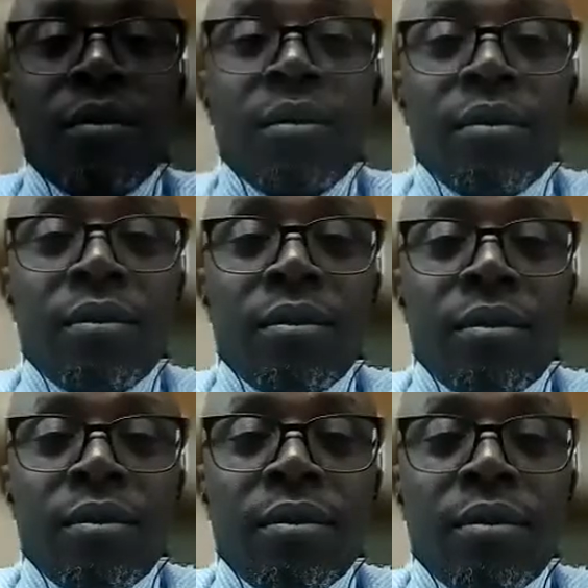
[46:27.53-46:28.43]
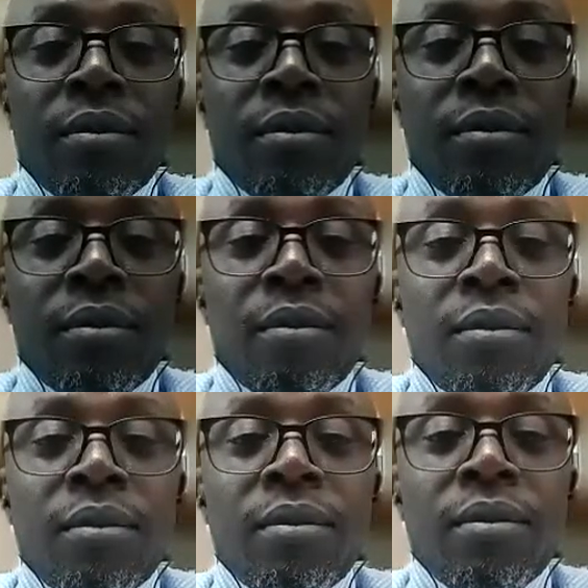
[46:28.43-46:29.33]

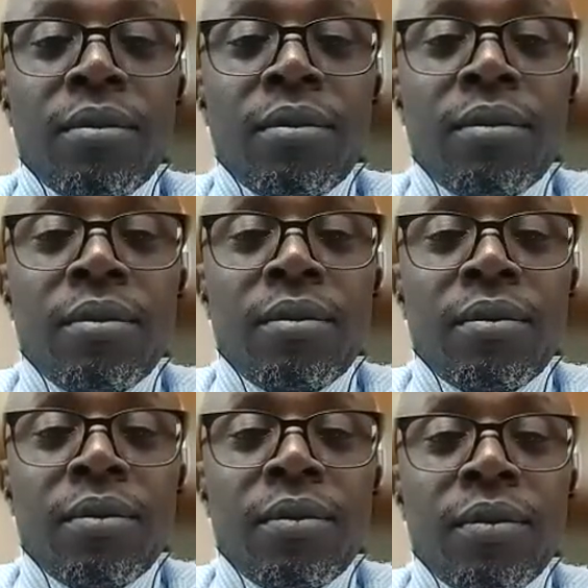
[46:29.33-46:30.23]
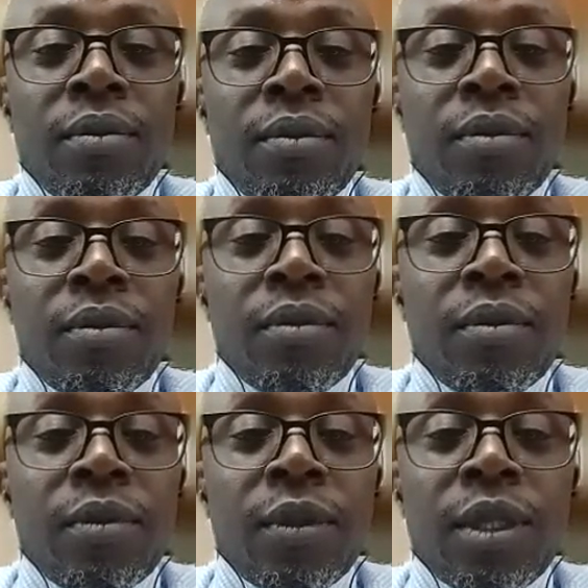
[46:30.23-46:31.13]

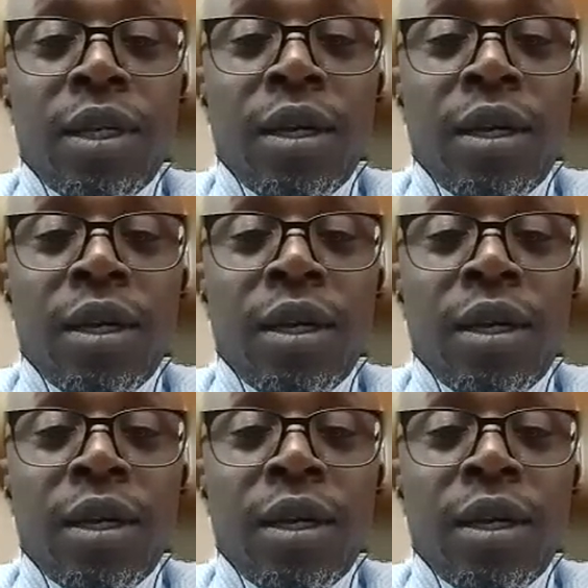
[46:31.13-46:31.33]
(silence)